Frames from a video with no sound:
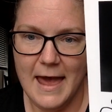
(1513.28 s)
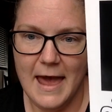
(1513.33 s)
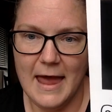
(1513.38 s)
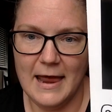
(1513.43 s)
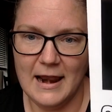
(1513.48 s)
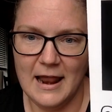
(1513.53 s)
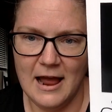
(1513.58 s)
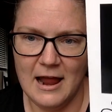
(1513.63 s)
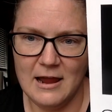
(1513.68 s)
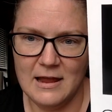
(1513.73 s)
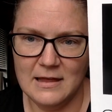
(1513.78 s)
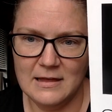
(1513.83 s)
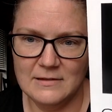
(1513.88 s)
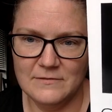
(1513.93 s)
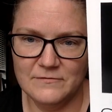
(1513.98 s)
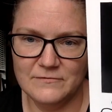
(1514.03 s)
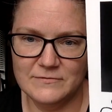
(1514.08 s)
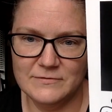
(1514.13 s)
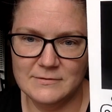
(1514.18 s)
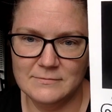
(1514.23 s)
And
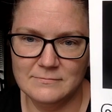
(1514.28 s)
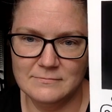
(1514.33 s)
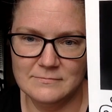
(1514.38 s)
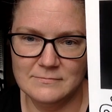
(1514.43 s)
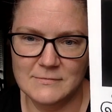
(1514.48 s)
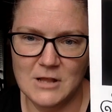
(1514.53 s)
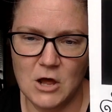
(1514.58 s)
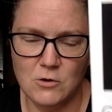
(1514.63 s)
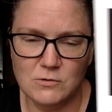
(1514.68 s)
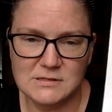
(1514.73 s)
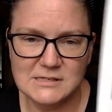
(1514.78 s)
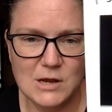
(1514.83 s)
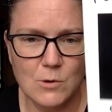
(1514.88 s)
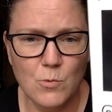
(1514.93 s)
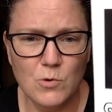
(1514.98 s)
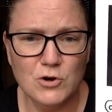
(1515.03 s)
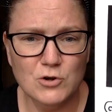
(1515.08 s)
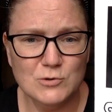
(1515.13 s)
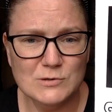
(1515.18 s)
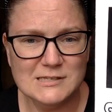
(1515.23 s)
I know
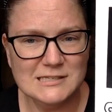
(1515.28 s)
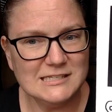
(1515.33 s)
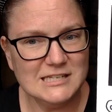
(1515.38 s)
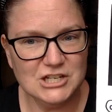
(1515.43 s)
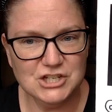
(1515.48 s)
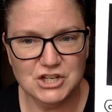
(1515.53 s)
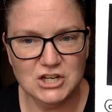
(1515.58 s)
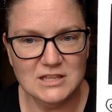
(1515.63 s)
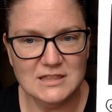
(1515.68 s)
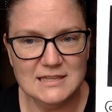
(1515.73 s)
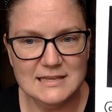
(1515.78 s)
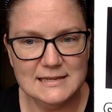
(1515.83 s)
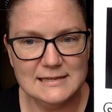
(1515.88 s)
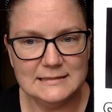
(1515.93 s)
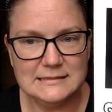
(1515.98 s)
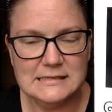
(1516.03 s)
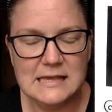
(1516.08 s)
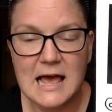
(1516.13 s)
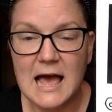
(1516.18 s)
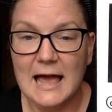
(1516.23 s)
someone who's stitching
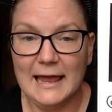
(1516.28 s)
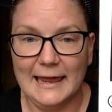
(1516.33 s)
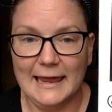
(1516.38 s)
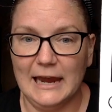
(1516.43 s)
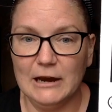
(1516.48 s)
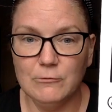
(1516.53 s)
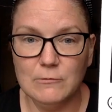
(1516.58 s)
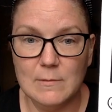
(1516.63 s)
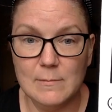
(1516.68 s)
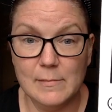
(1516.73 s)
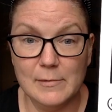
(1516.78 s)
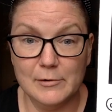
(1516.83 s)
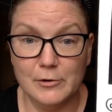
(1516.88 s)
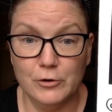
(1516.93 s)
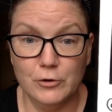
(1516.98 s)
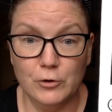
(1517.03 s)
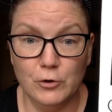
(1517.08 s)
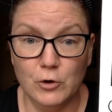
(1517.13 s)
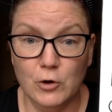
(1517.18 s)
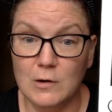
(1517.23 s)
this, can't remember
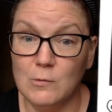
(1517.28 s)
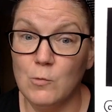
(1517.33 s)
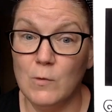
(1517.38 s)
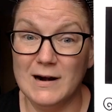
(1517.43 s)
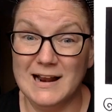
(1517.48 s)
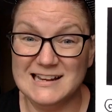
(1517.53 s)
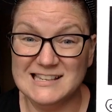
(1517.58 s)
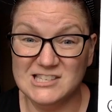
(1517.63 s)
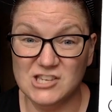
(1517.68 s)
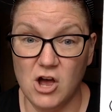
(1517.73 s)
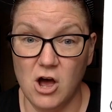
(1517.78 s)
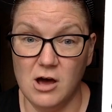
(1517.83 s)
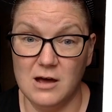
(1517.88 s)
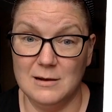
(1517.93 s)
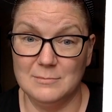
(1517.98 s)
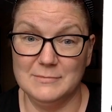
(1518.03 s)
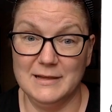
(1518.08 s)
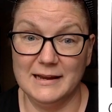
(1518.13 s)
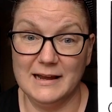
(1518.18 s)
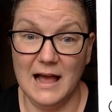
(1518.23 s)
who. And when I saw it,
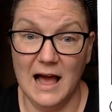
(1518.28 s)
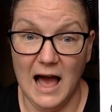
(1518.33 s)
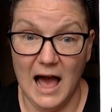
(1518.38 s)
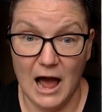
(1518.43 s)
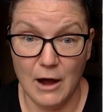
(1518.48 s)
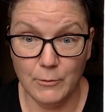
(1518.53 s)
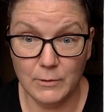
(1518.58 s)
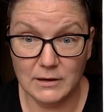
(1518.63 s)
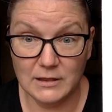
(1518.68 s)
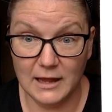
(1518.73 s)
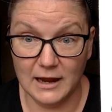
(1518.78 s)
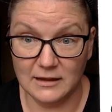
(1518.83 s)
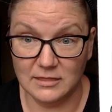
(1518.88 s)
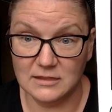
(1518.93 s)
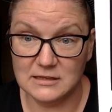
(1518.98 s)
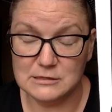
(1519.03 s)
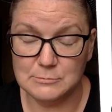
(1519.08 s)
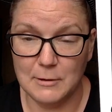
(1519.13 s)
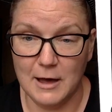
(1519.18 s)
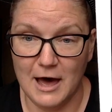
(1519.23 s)
I'm like, I would like
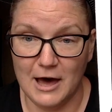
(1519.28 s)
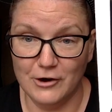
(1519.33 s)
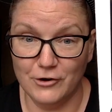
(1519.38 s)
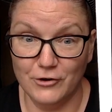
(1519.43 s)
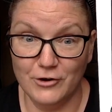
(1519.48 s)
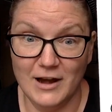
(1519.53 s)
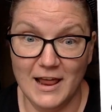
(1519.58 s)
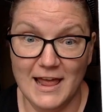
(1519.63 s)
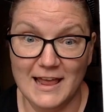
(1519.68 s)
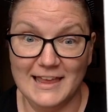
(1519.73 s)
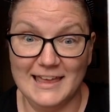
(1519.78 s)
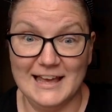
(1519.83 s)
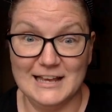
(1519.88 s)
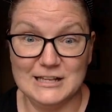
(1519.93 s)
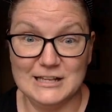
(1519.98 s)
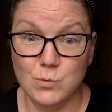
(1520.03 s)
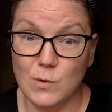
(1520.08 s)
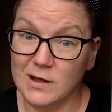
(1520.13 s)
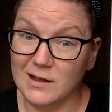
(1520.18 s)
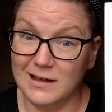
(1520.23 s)
this pattern. And
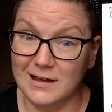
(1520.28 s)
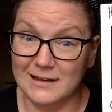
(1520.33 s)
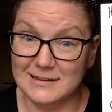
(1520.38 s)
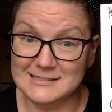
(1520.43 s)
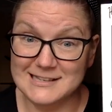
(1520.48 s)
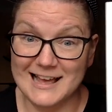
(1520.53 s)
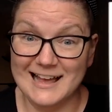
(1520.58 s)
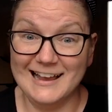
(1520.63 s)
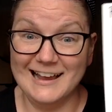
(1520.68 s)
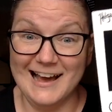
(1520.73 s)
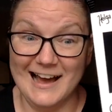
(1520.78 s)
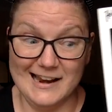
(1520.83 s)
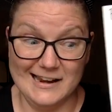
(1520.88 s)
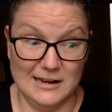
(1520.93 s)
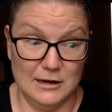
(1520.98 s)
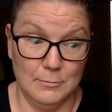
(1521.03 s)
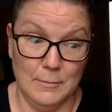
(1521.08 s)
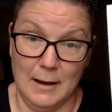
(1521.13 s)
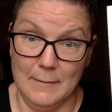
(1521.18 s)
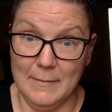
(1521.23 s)
guess what, guys? I got
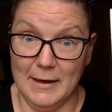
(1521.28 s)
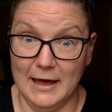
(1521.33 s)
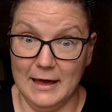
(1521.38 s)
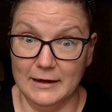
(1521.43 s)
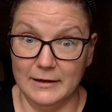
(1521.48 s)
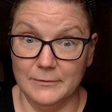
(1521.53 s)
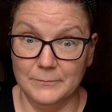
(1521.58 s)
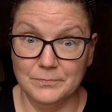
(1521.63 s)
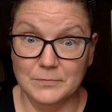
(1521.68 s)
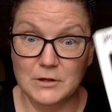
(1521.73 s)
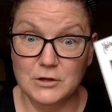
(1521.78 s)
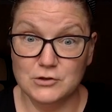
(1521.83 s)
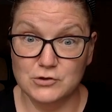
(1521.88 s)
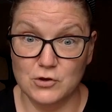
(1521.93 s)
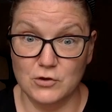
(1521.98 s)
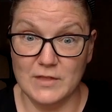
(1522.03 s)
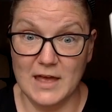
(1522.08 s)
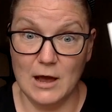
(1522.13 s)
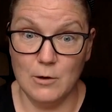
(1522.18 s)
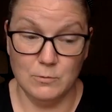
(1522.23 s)
it in my bag.
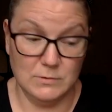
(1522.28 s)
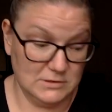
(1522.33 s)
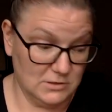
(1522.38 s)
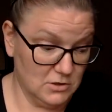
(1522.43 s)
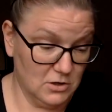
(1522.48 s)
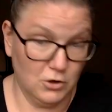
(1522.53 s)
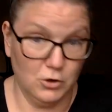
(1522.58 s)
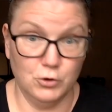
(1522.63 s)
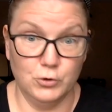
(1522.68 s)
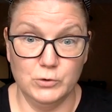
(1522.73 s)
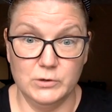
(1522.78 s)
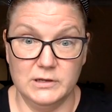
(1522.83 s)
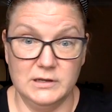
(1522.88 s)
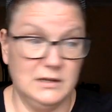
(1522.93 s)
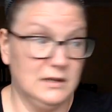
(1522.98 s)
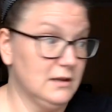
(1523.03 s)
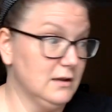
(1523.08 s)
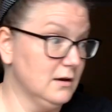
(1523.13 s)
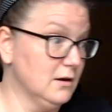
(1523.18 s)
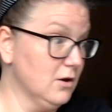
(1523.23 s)
So that was included
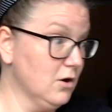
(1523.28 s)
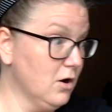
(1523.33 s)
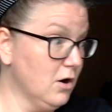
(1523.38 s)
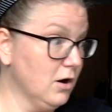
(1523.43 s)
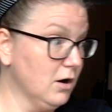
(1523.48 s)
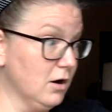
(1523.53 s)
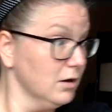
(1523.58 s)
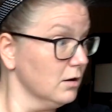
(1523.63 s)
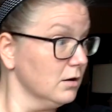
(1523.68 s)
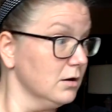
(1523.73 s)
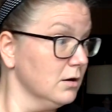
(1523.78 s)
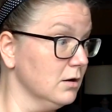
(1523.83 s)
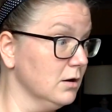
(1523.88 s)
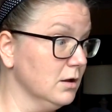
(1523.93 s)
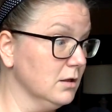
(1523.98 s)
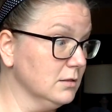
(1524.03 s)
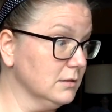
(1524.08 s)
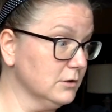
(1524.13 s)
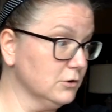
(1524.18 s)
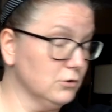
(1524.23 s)
in our
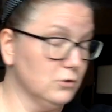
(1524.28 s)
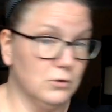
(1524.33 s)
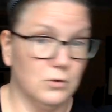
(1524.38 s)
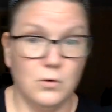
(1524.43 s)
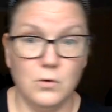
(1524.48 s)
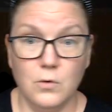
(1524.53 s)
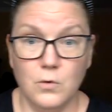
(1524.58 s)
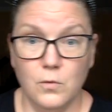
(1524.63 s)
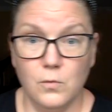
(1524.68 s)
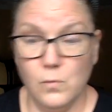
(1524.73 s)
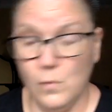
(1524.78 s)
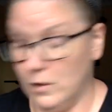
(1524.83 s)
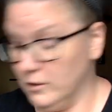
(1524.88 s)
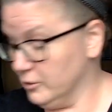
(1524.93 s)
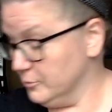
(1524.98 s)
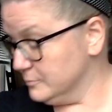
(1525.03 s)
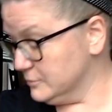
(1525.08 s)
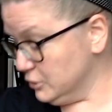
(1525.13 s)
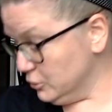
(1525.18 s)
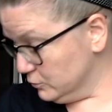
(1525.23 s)
little
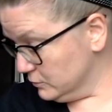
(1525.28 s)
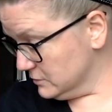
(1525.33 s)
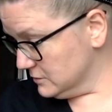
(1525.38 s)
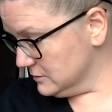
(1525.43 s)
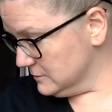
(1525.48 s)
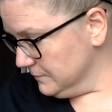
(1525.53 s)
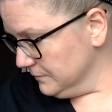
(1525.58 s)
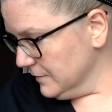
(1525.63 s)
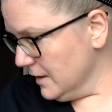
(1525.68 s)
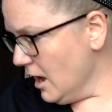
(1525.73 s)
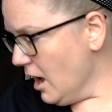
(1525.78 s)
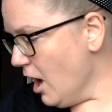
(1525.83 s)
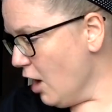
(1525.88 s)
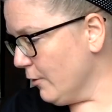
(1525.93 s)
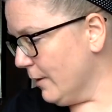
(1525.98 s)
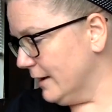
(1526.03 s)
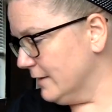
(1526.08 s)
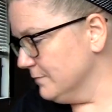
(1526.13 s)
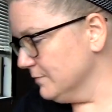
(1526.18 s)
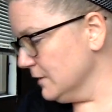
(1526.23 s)
welcome totes. All
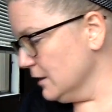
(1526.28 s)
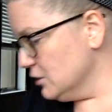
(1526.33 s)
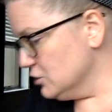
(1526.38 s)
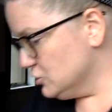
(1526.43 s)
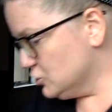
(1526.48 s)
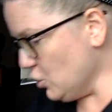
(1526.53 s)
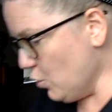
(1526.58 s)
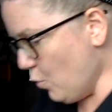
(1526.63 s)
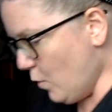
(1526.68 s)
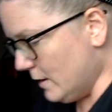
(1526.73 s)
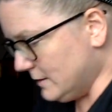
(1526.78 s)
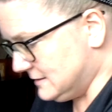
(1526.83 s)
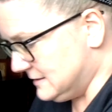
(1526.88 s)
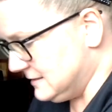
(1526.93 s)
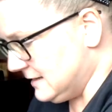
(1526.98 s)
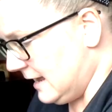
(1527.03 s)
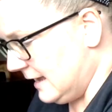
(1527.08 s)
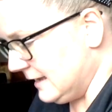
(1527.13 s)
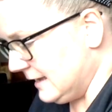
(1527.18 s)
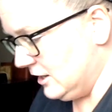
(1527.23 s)
right, so what
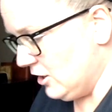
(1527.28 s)
did I